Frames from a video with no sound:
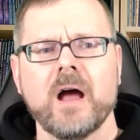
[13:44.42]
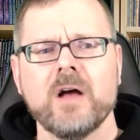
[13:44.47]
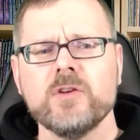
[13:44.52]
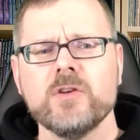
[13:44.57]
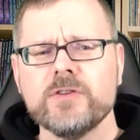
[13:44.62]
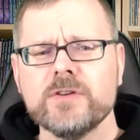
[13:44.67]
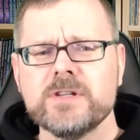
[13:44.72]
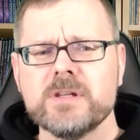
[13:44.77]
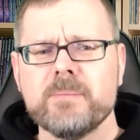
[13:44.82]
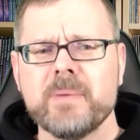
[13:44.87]
I
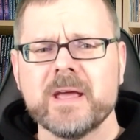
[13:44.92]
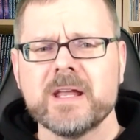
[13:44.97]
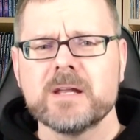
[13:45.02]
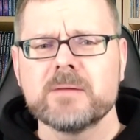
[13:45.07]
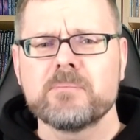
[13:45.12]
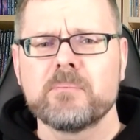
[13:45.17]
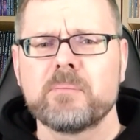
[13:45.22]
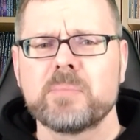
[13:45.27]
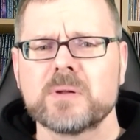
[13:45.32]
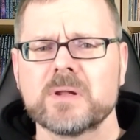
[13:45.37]
also
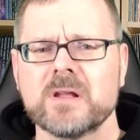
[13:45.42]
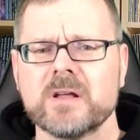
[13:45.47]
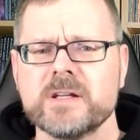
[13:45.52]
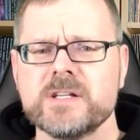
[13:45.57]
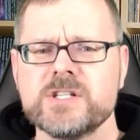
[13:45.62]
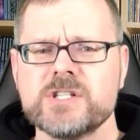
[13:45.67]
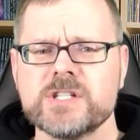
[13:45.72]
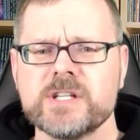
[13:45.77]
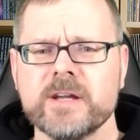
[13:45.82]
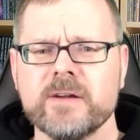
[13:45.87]
debated
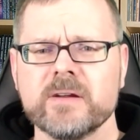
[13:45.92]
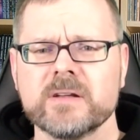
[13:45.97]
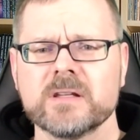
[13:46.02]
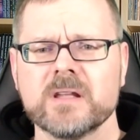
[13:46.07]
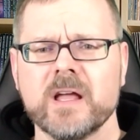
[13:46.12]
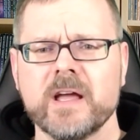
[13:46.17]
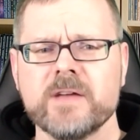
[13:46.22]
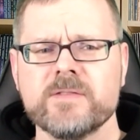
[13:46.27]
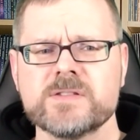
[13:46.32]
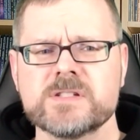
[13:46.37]
Bloodshare
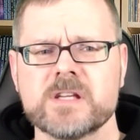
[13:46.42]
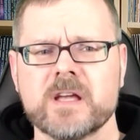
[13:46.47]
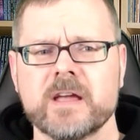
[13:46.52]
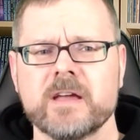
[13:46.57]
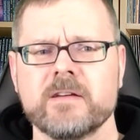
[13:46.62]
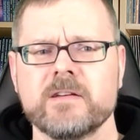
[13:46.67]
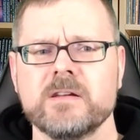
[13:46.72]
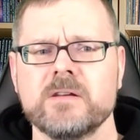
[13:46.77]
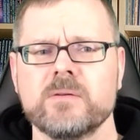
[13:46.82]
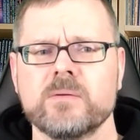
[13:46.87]
and
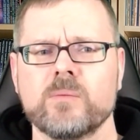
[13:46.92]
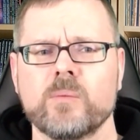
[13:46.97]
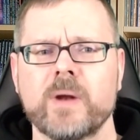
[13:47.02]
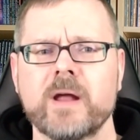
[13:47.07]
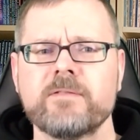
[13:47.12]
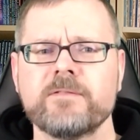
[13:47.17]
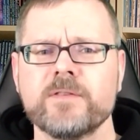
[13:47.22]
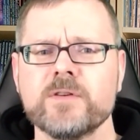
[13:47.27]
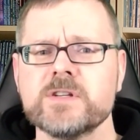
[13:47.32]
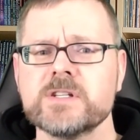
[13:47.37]
Lifesight
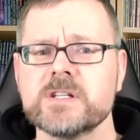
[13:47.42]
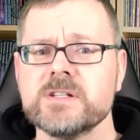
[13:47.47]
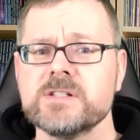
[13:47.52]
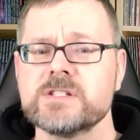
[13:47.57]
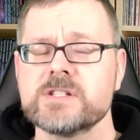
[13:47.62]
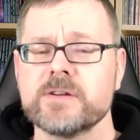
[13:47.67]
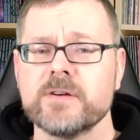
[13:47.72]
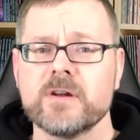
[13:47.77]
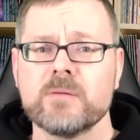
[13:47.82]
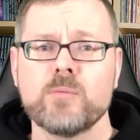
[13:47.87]
when I first
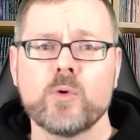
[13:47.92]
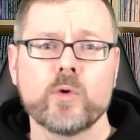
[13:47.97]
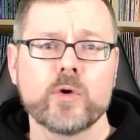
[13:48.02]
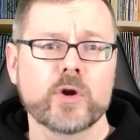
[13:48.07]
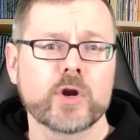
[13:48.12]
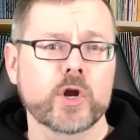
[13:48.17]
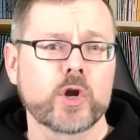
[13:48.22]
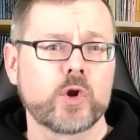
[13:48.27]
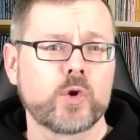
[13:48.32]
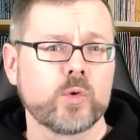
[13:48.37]
considered a
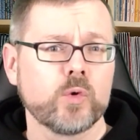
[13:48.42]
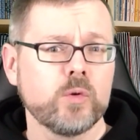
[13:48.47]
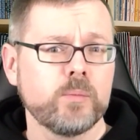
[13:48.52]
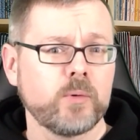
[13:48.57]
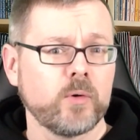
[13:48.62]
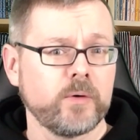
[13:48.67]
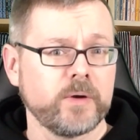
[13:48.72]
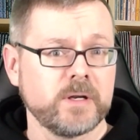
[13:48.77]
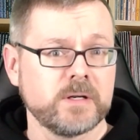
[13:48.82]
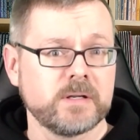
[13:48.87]
more
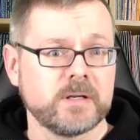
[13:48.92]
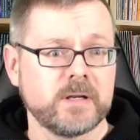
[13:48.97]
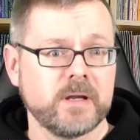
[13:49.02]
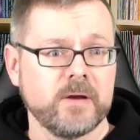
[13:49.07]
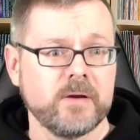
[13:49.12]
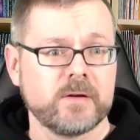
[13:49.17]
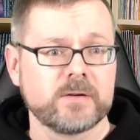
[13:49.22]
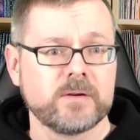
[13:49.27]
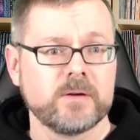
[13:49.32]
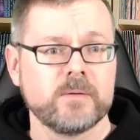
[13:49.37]
group-oriented
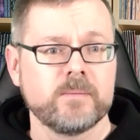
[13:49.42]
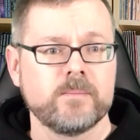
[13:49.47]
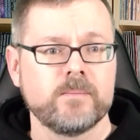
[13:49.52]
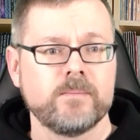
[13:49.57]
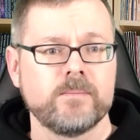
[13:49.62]
character.